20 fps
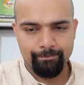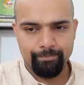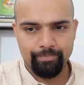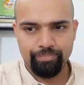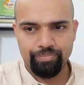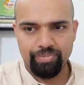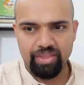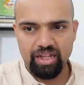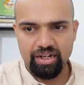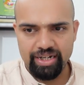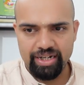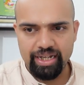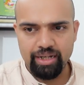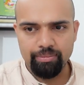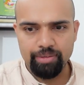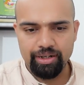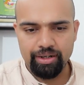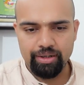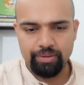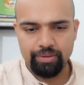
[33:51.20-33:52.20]
Take a
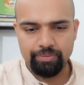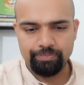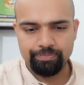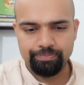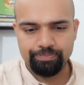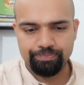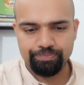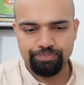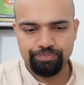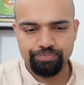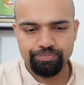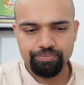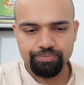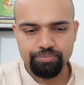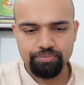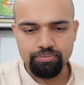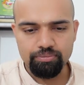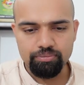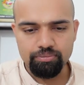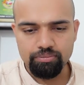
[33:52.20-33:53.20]
minute.
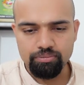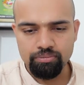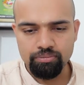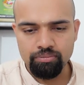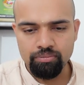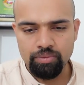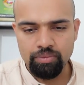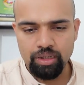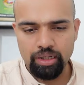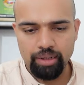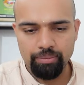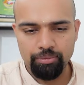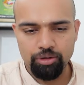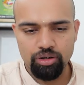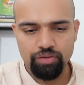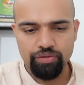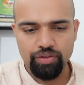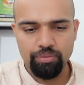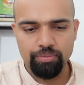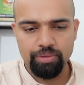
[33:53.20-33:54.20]
Okay, I'm going to give you
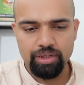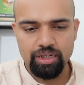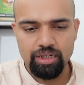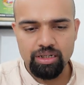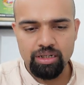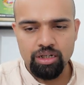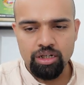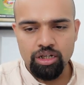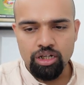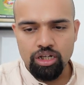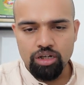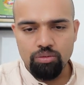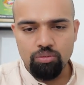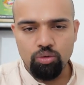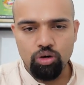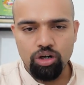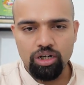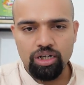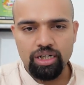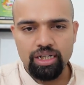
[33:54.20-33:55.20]
a minute.
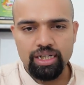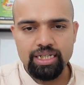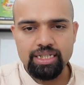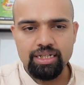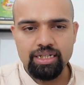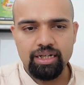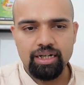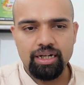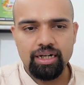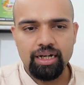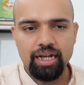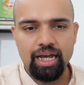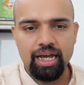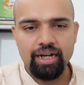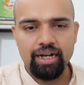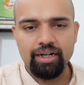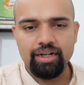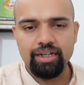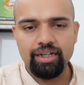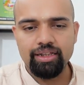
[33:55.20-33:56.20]
What is the
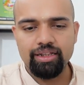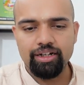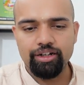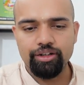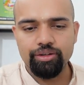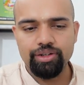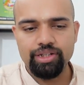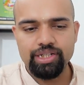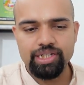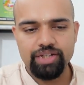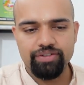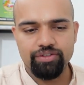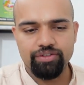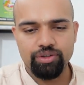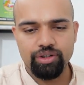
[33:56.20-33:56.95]
clarity that you received today?